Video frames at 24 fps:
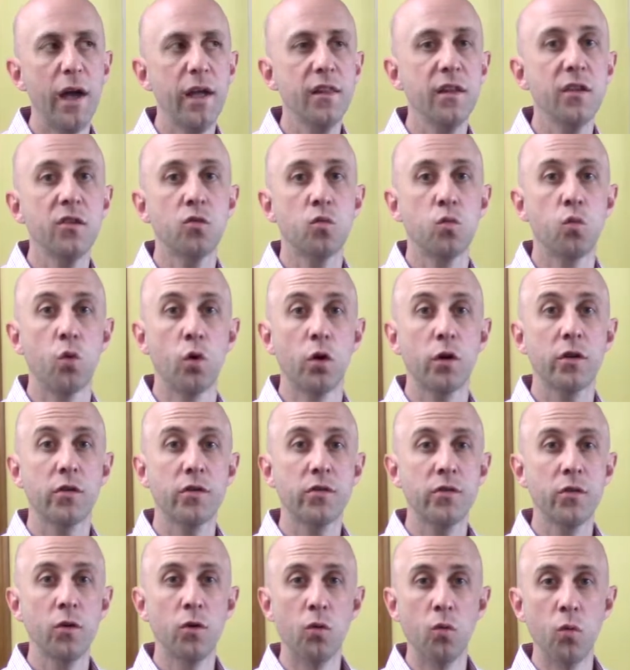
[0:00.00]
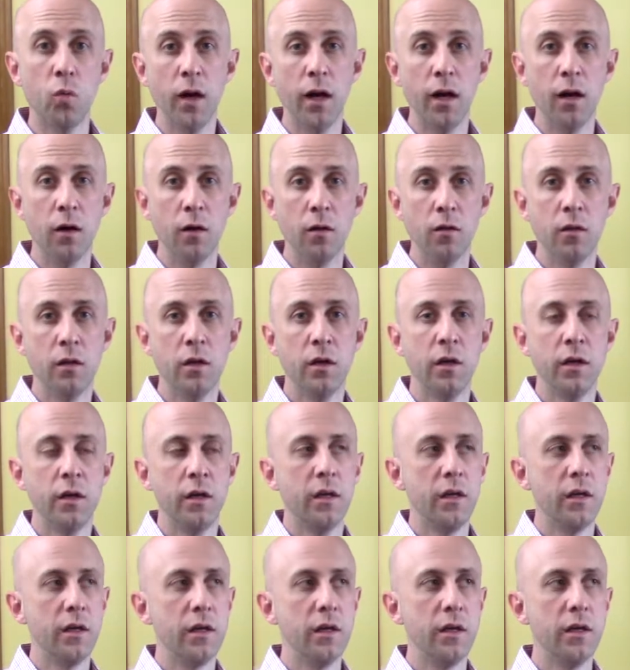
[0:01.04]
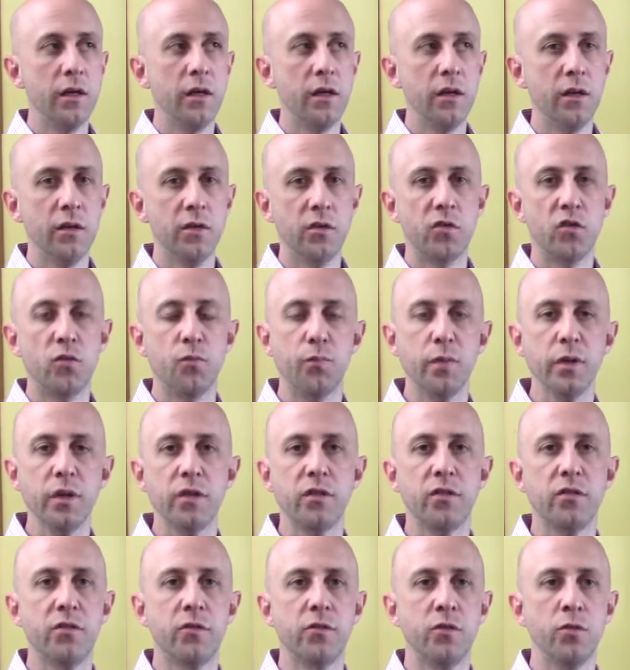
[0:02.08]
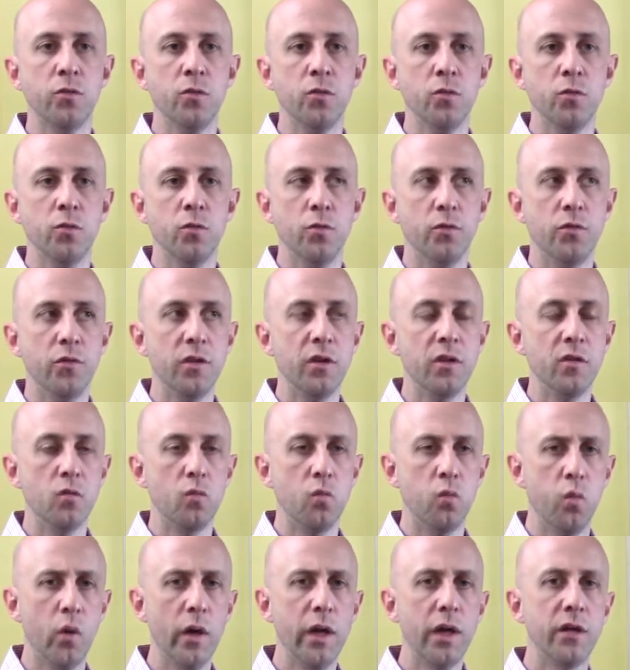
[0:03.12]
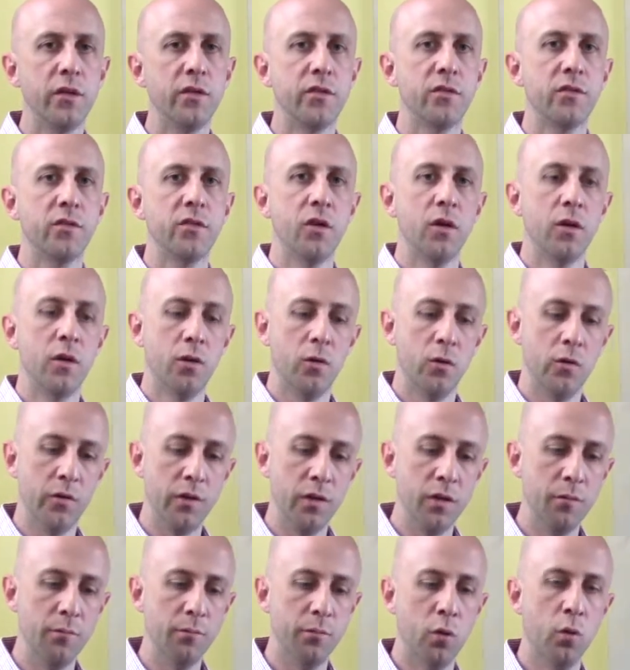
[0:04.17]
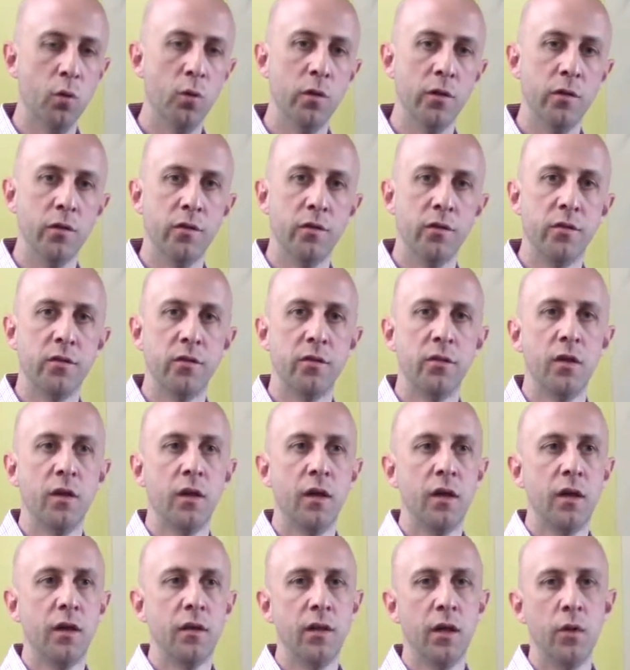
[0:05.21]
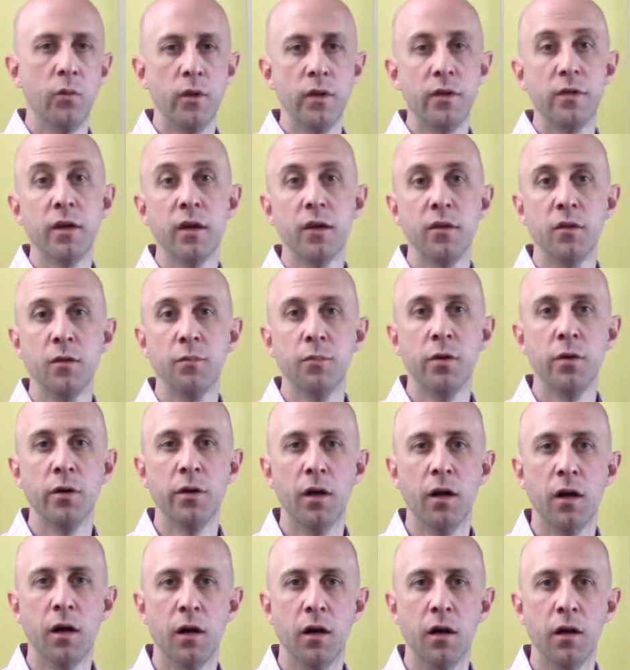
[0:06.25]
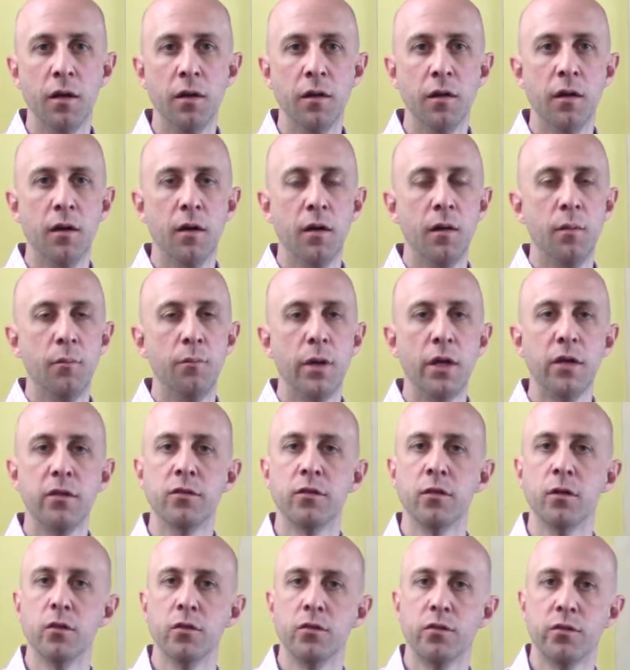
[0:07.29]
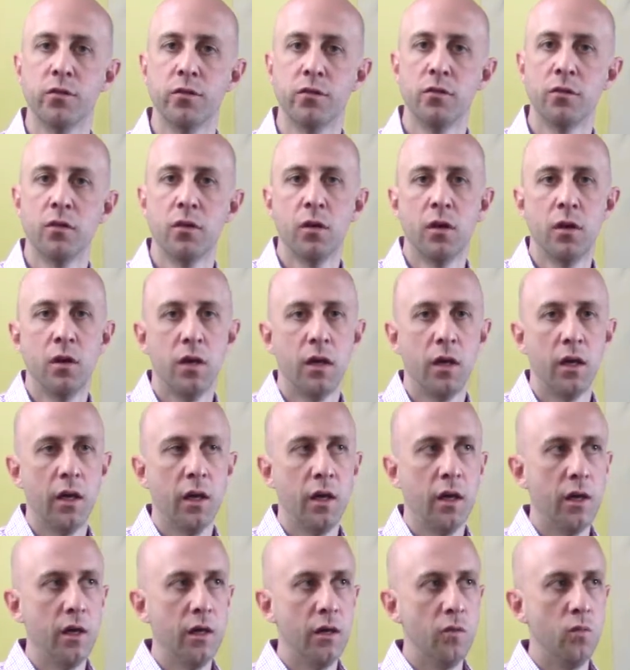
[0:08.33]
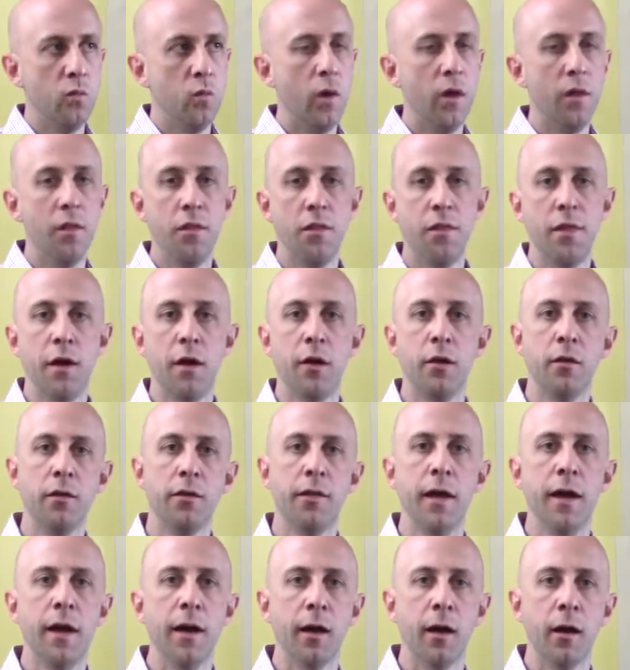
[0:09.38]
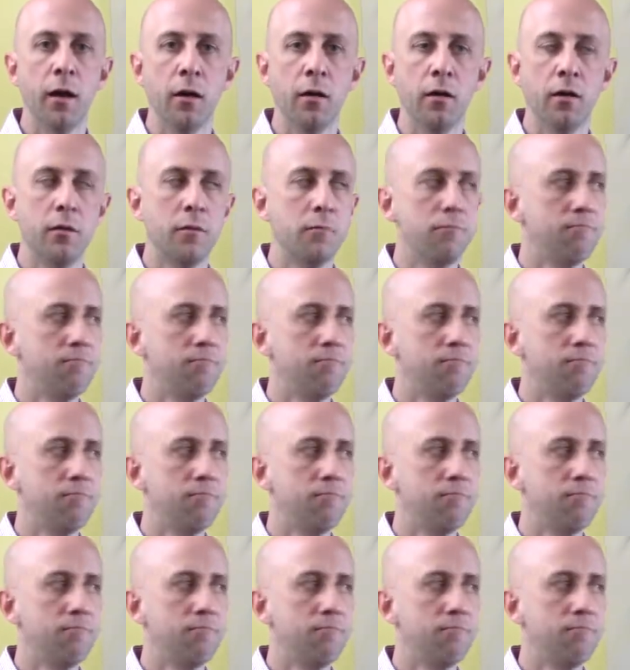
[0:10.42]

these work so well, it speaks to the weight or the importance that we tend to put on bass notes. And when they're there,